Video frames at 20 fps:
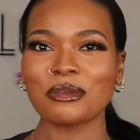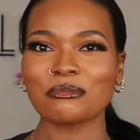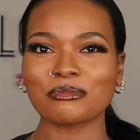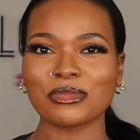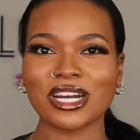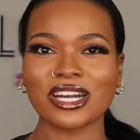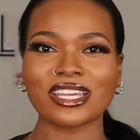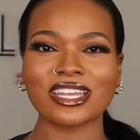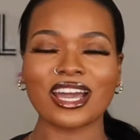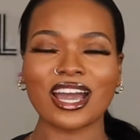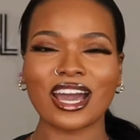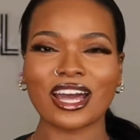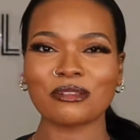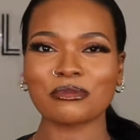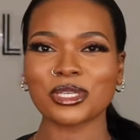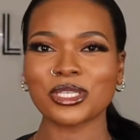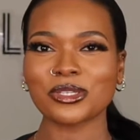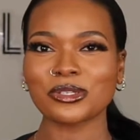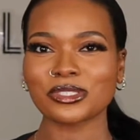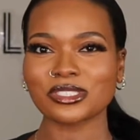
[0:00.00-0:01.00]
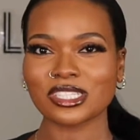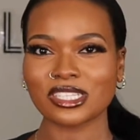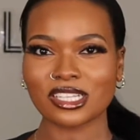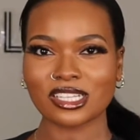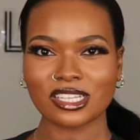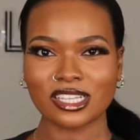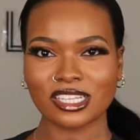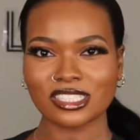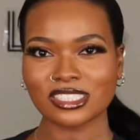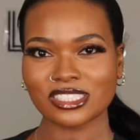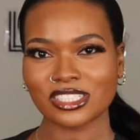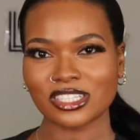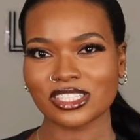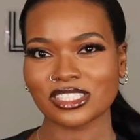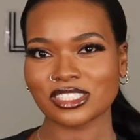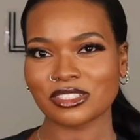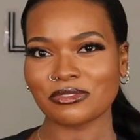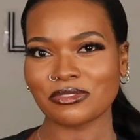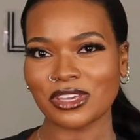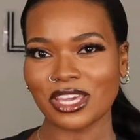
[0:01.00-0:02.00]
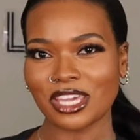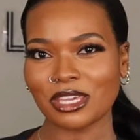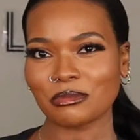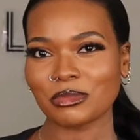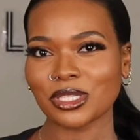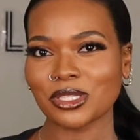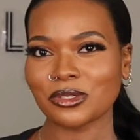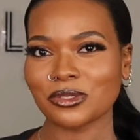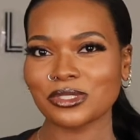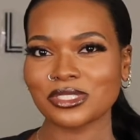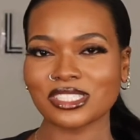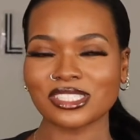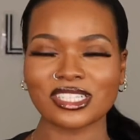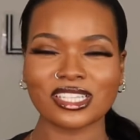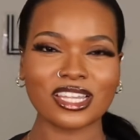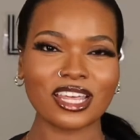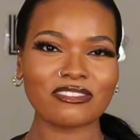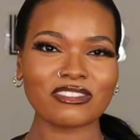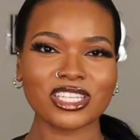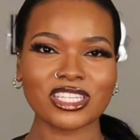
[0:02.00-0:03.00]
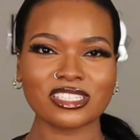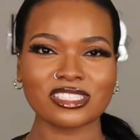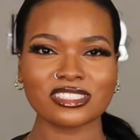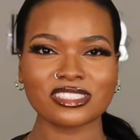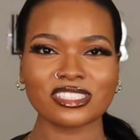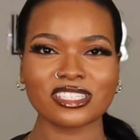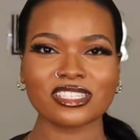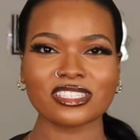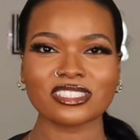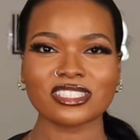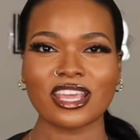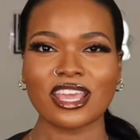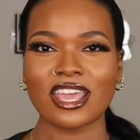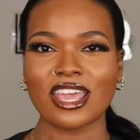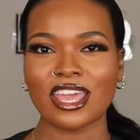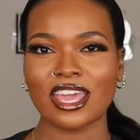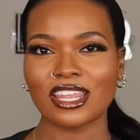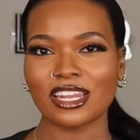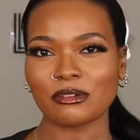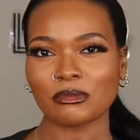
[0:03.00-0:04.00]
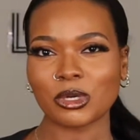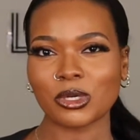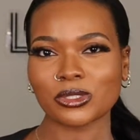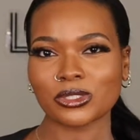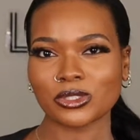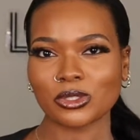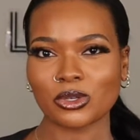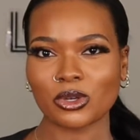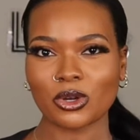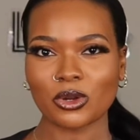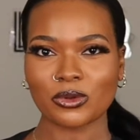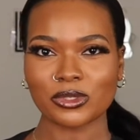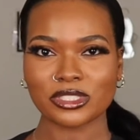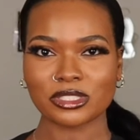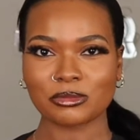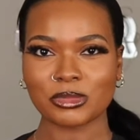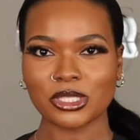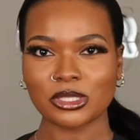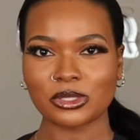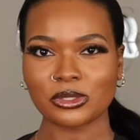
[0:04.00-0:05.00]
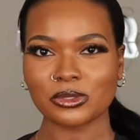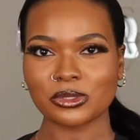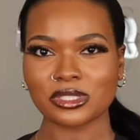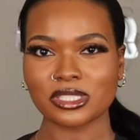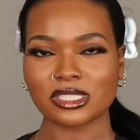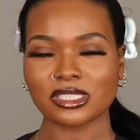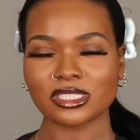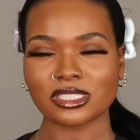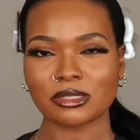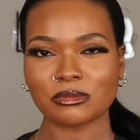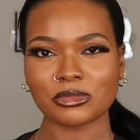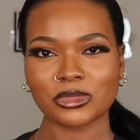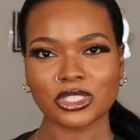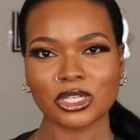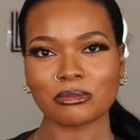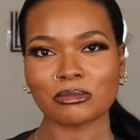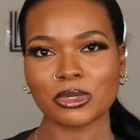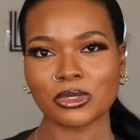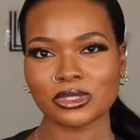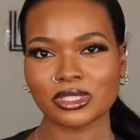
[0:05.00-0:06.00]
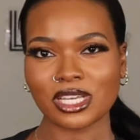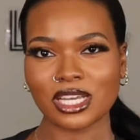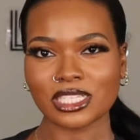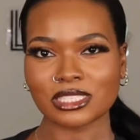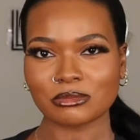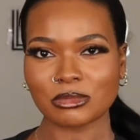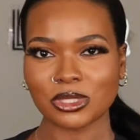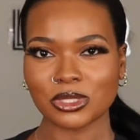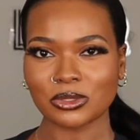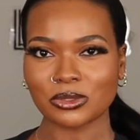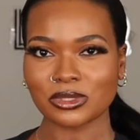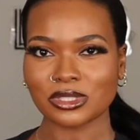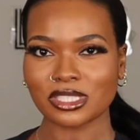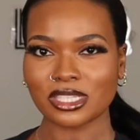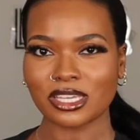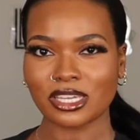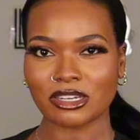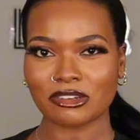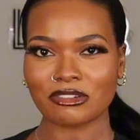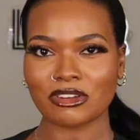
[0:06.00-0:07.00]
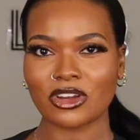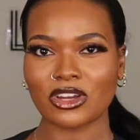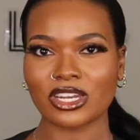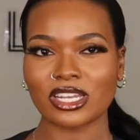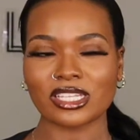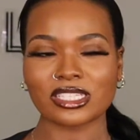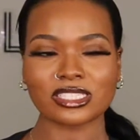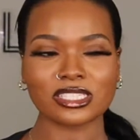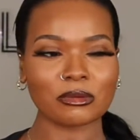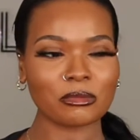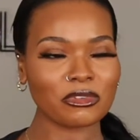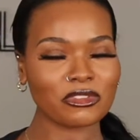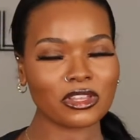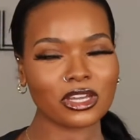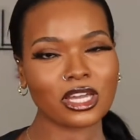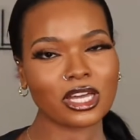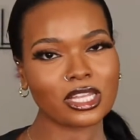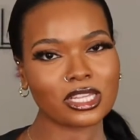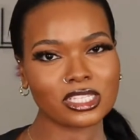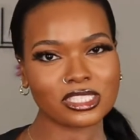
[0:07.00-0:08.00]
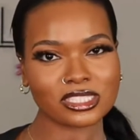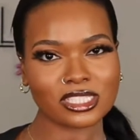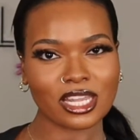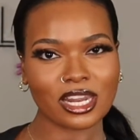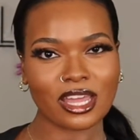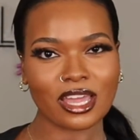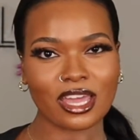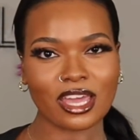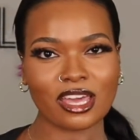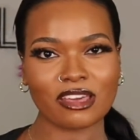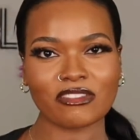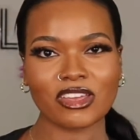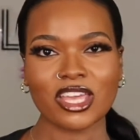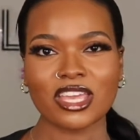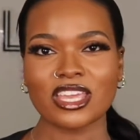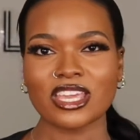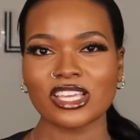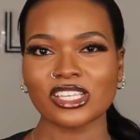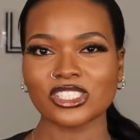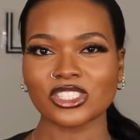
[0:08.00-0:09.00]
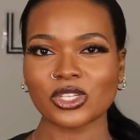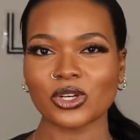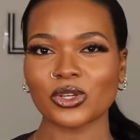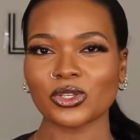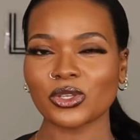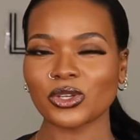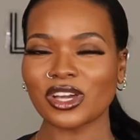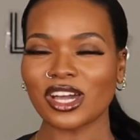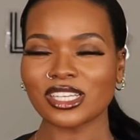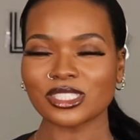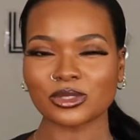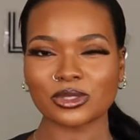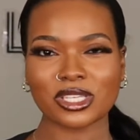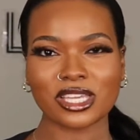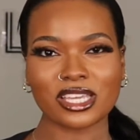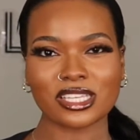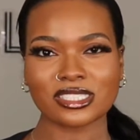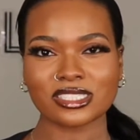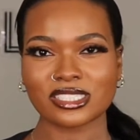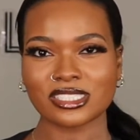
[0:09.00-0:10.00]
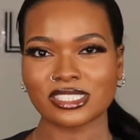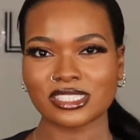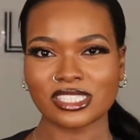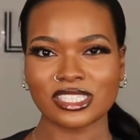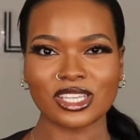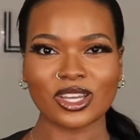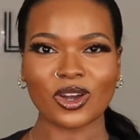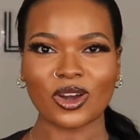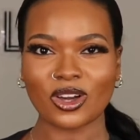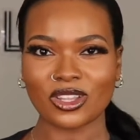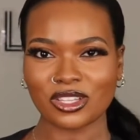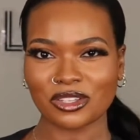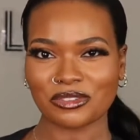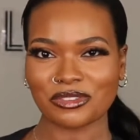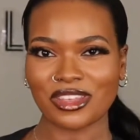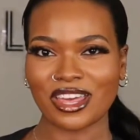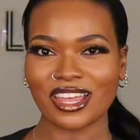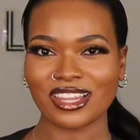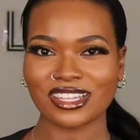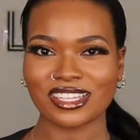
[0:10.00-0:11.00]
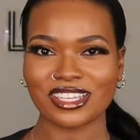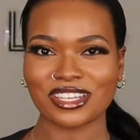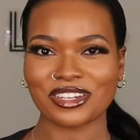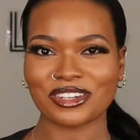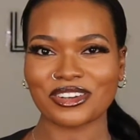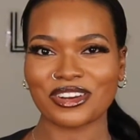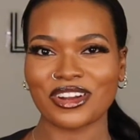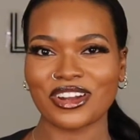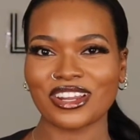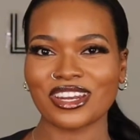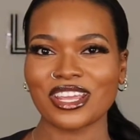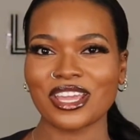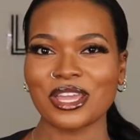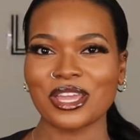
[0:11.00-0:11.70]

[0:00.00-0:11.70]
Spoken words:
But I'll be using clusters of 8 balloons in 11 inches, and I'm also going to be using some jumbo size balloons later on in some of the colors that I have. So you guys will get to see all of that later on.